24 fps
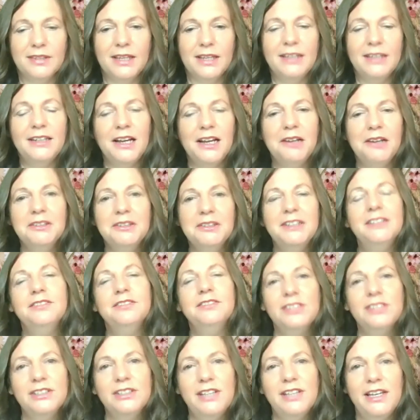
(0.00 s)
And our
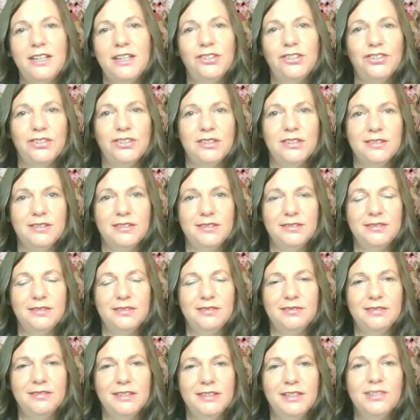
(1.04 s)
invitation
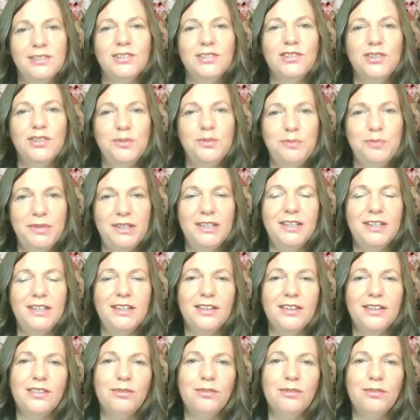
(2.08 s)
is to be